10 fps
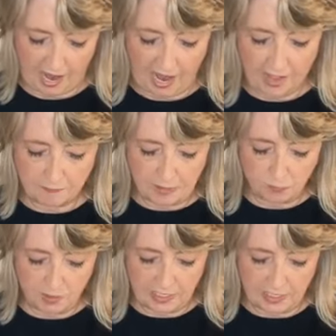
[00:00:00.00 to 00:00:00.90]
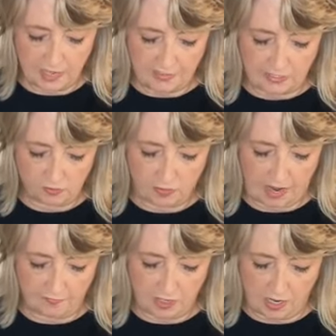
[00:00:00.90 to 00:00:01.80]
I have been working on this
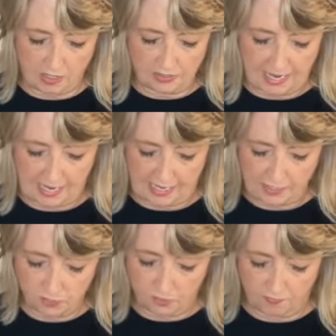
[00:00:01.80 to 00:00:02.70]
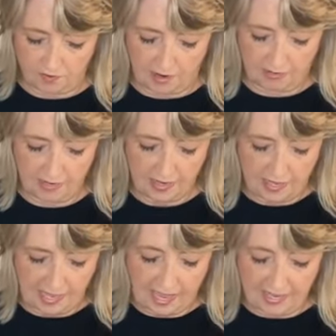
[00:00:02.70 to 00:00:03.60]
craft all day so far,
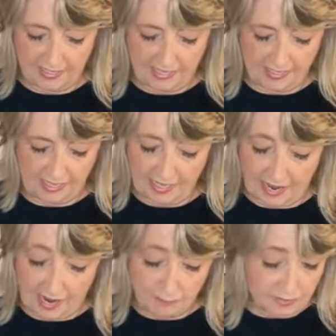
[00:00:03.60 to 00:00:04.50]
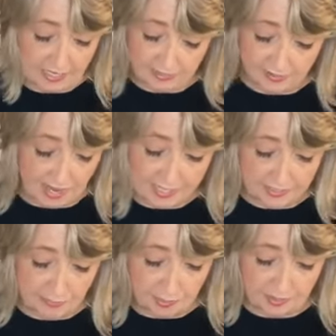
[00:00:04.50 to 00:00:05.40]
and I'm
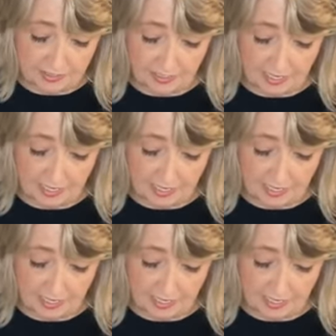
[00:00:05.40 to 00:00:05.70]
excited to put it